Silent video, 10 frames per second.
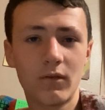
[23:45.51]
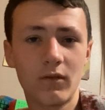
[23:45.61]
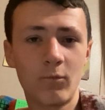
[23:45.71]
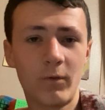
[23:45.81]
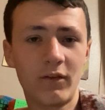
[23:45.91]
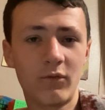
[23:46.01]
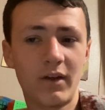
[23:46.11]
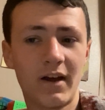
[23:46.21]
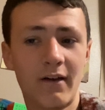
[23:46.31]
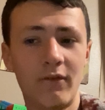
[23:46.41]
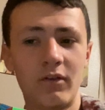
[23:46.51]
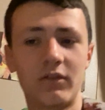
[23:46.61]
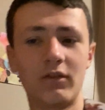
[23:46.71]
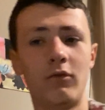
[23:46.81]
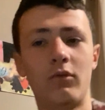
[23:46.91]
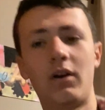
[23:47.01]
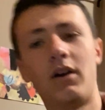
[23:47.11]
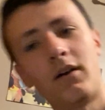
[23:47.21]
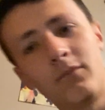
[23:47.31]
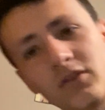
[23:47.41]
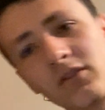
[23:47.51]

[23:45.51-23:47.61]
weights we have, so I'm just